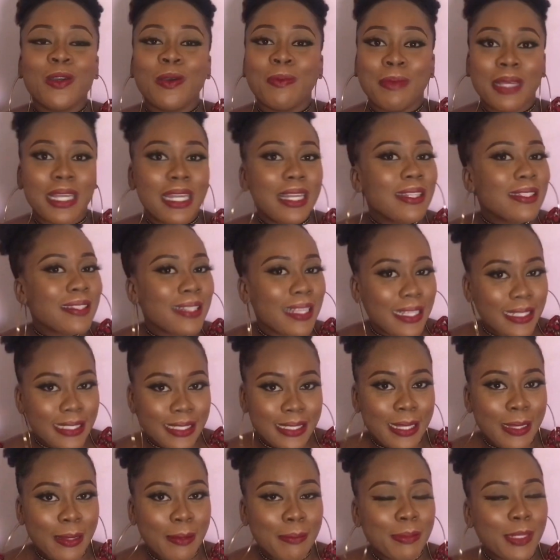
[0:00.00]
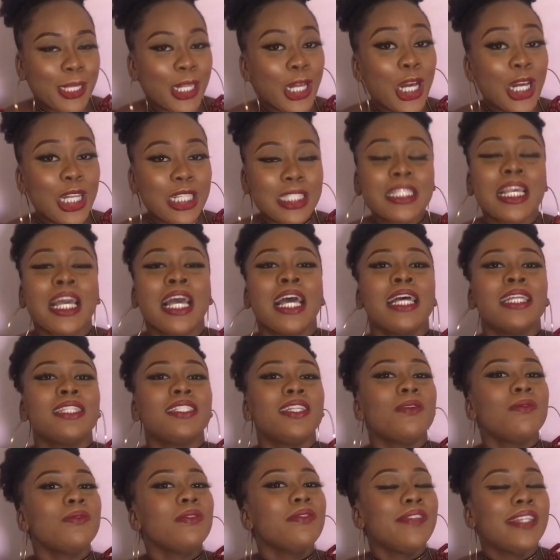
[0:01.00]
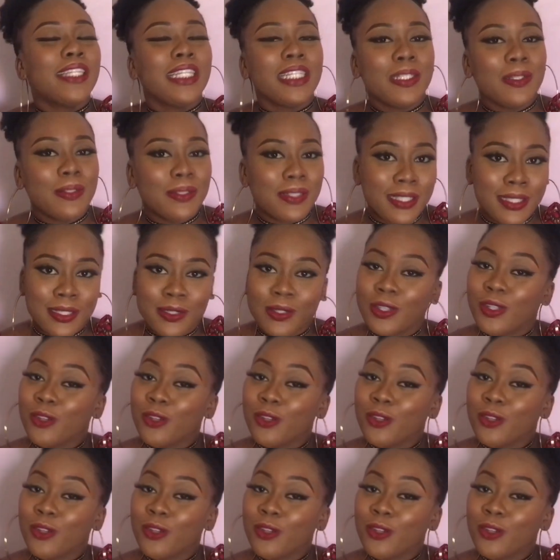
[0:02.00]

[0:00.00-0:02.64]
message them, because they won't really notice you,